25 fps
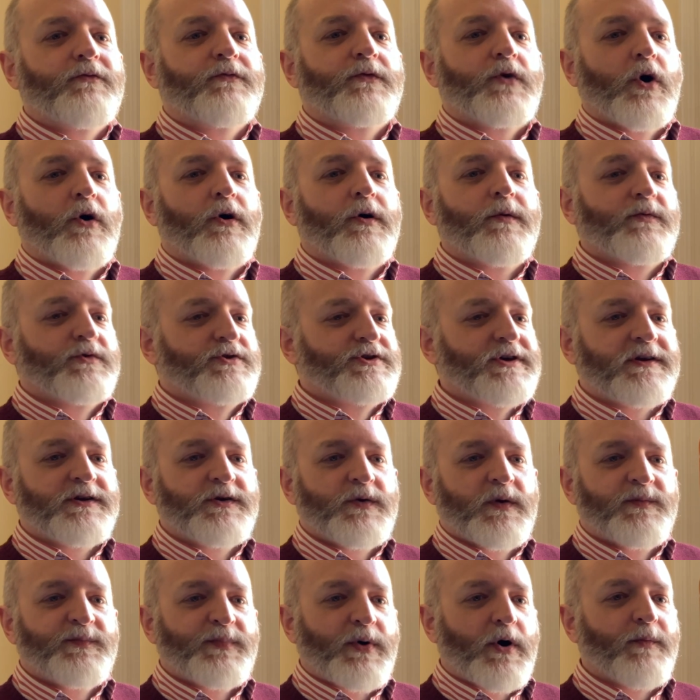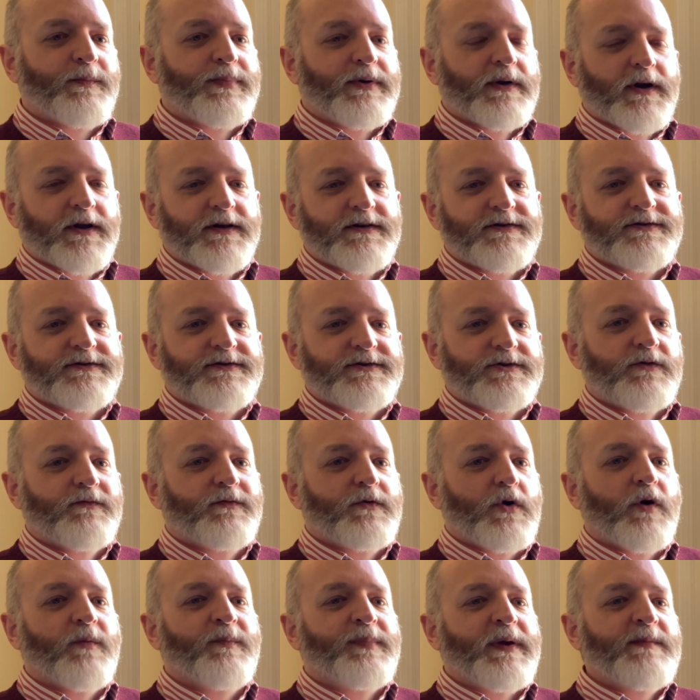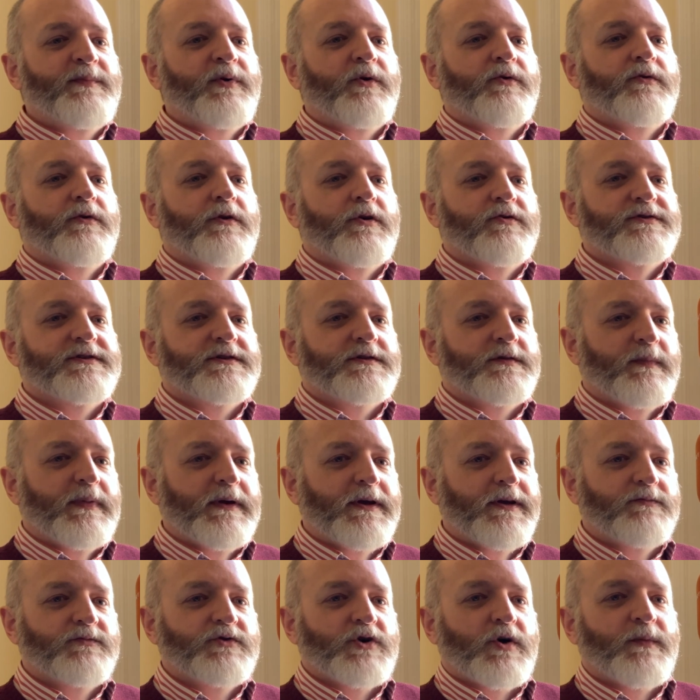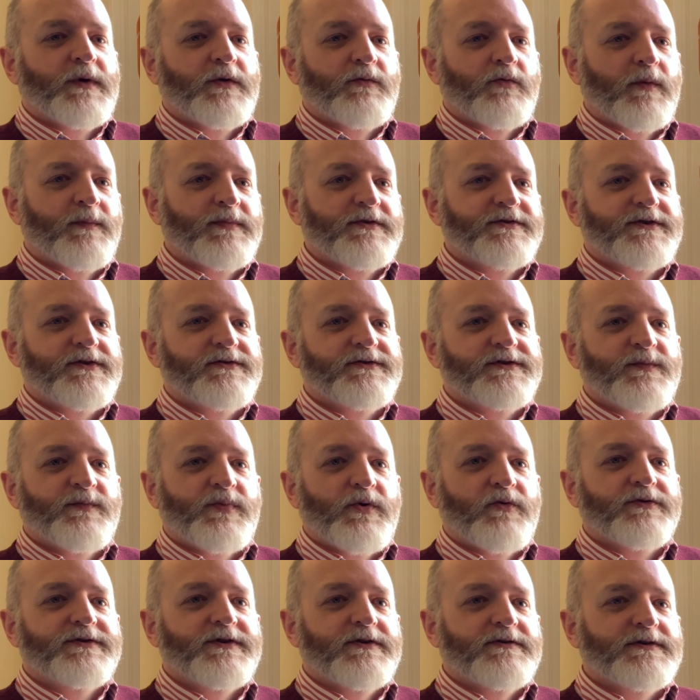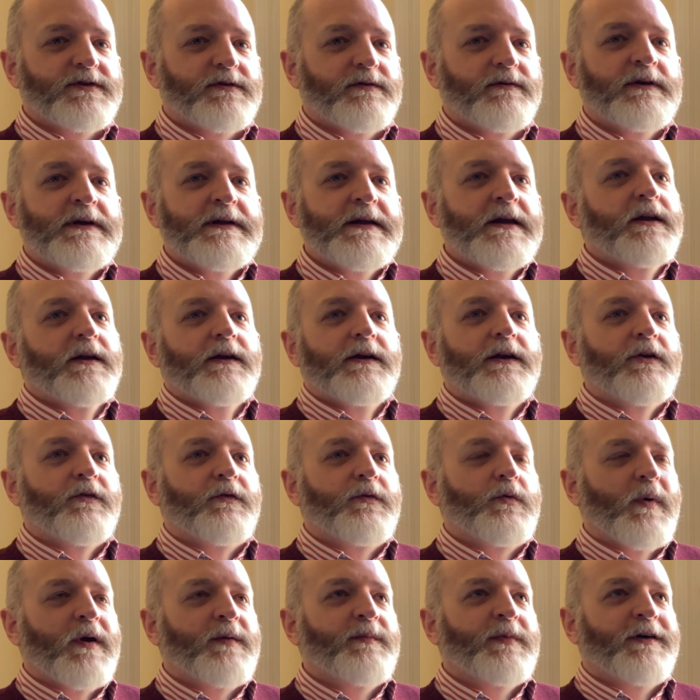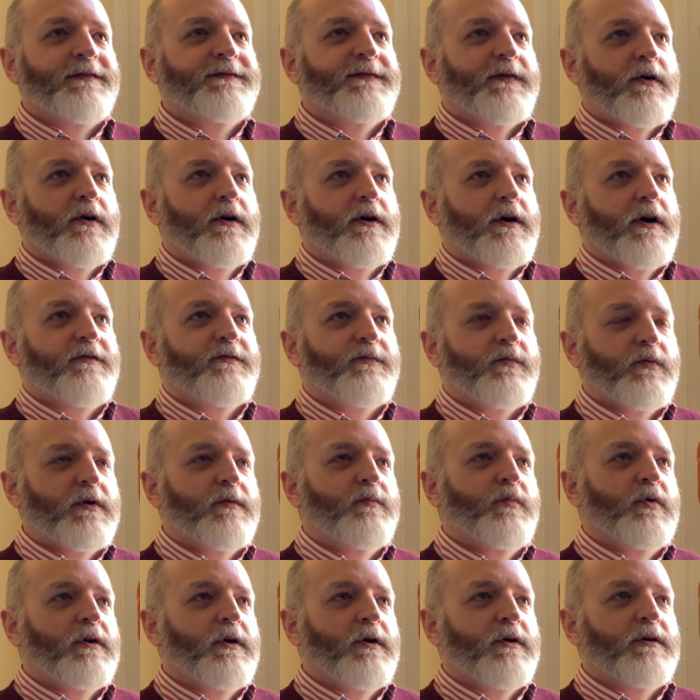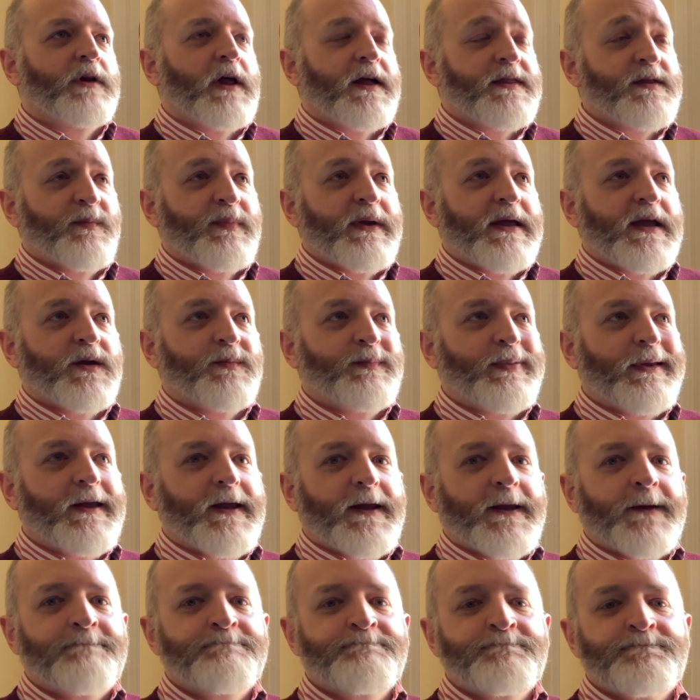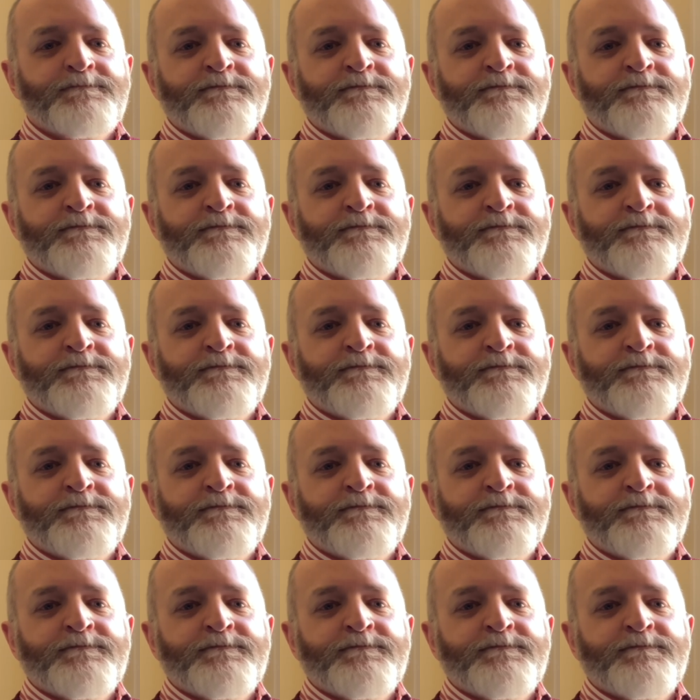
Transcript: got genuine populists. You've got people who used to be Tommy Robinson supporters and, if you went back far enough, would look like the BNP.